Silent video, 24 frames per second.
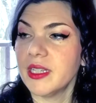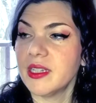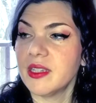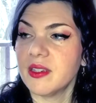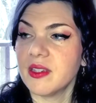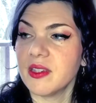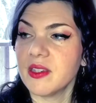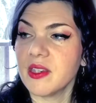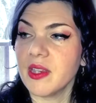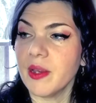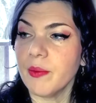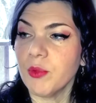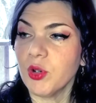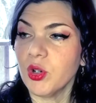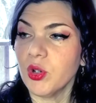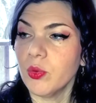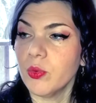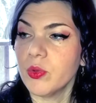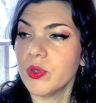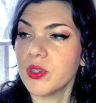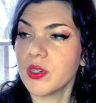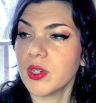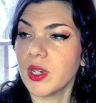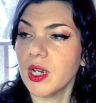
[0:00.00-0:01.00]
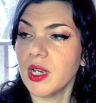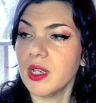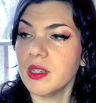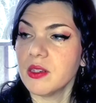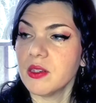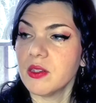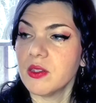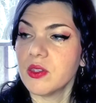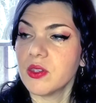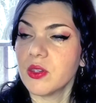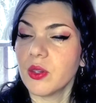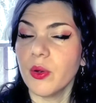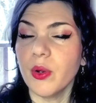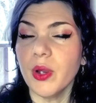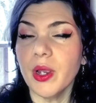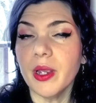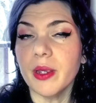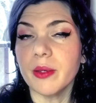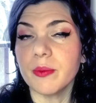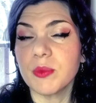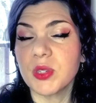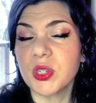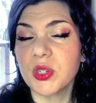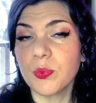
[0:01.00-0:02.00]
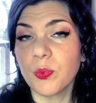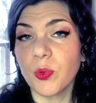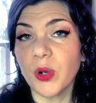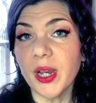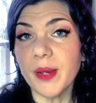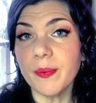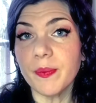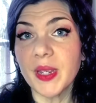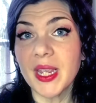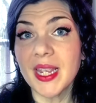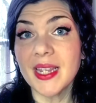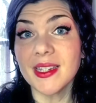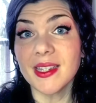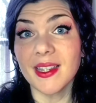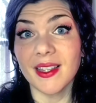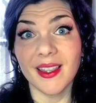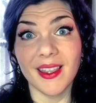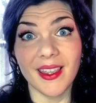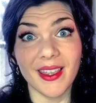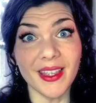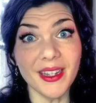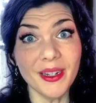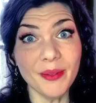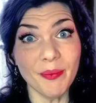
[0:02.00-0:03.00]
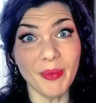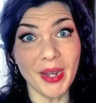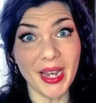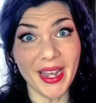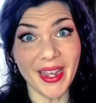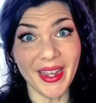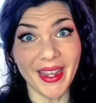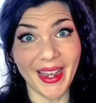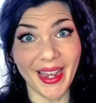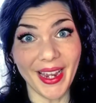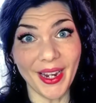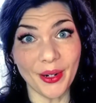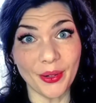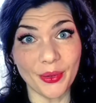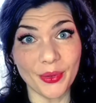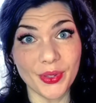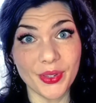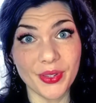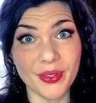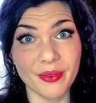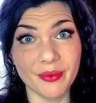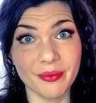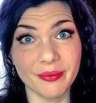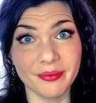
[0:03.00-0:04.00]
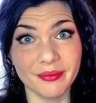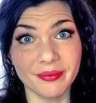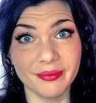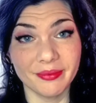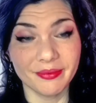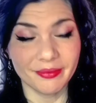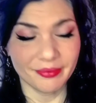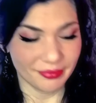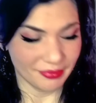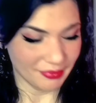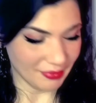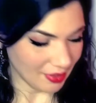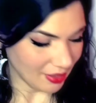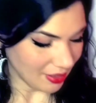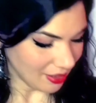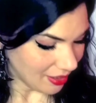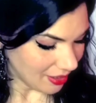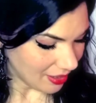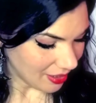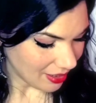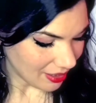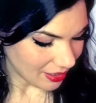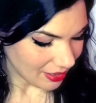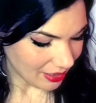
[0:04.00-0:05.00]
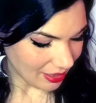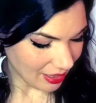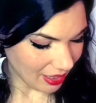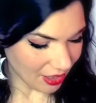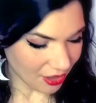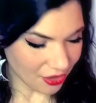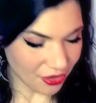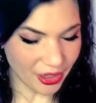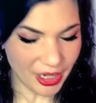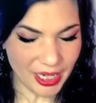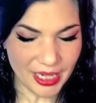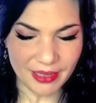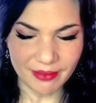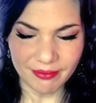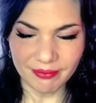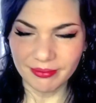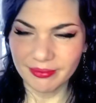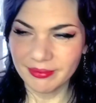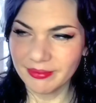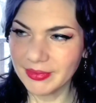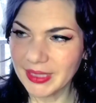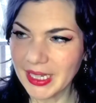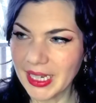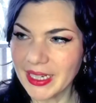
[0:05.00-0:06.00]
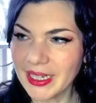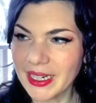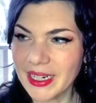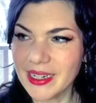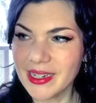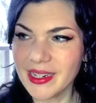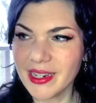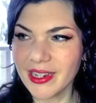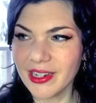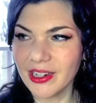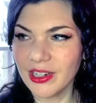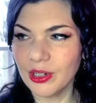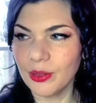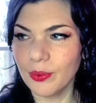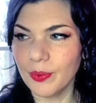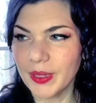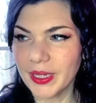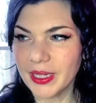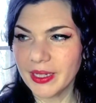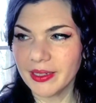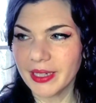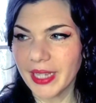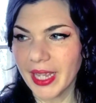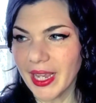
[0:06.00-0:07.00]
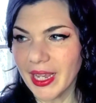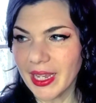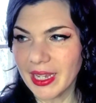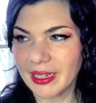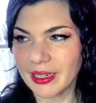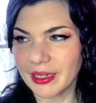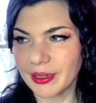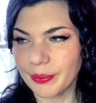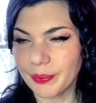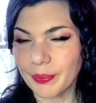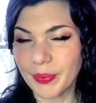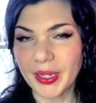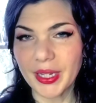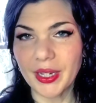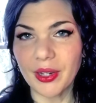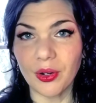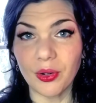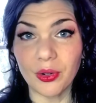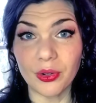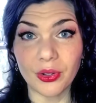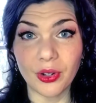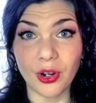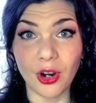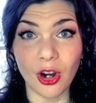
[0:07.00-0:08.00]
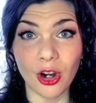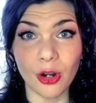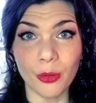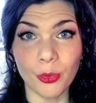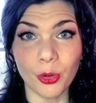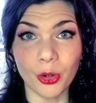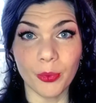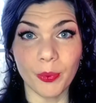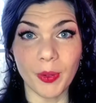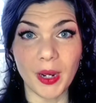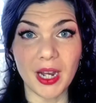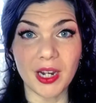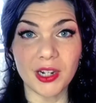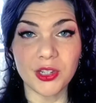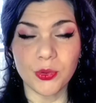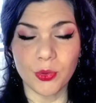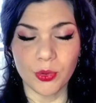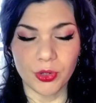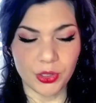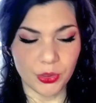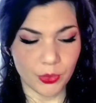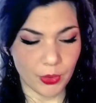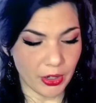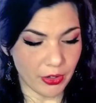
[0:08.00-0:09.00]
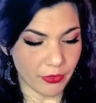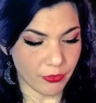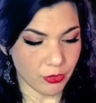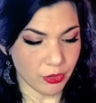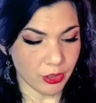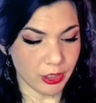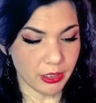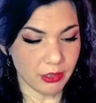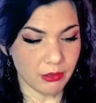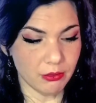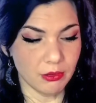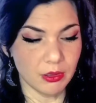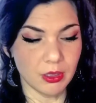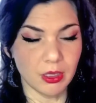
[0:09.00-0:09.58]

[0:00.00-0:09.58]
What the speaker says: December in Wisconsin, so I am spray painting in my house. Not great, not ideal, but hey, a big old cardboard box works well for it.